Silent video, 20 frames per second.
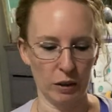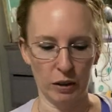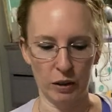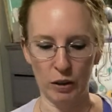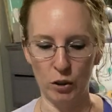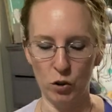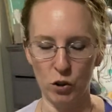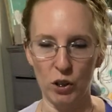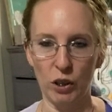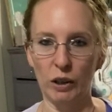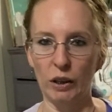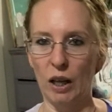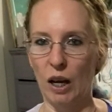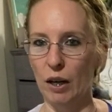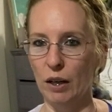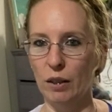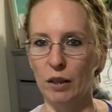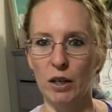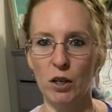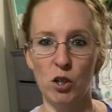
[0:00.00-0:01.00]
there's a
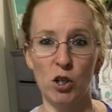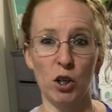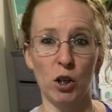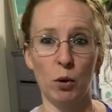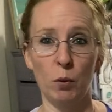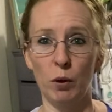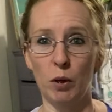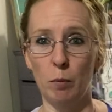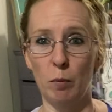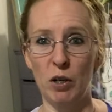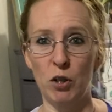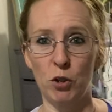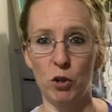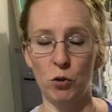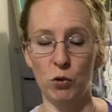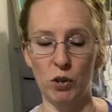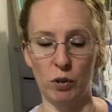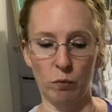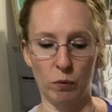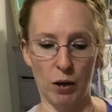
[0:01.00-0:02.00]
lot of things that go into me
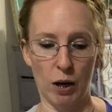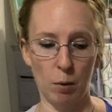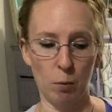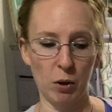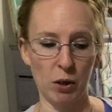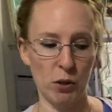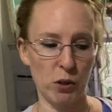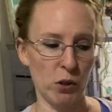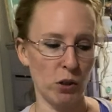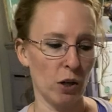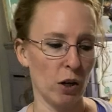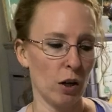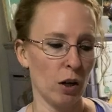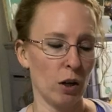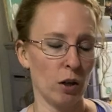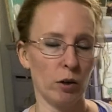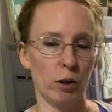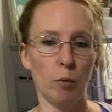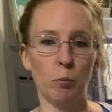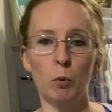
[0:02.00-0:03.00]
choosing fabrics.
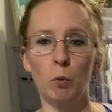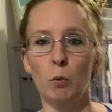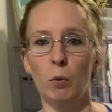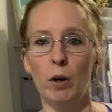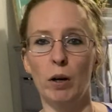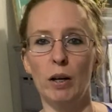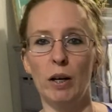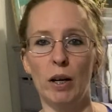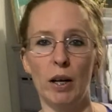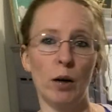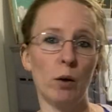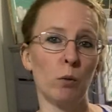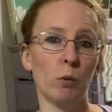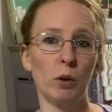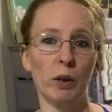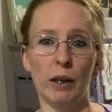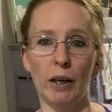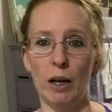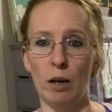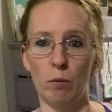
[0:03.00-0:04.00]
Number one, I don't
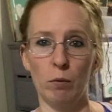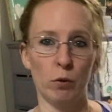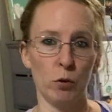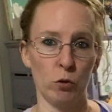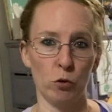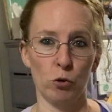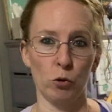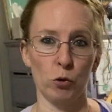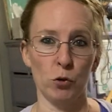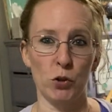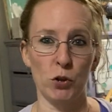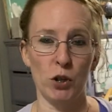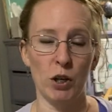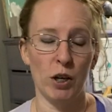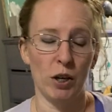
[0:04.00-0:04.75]
really care for neutrals.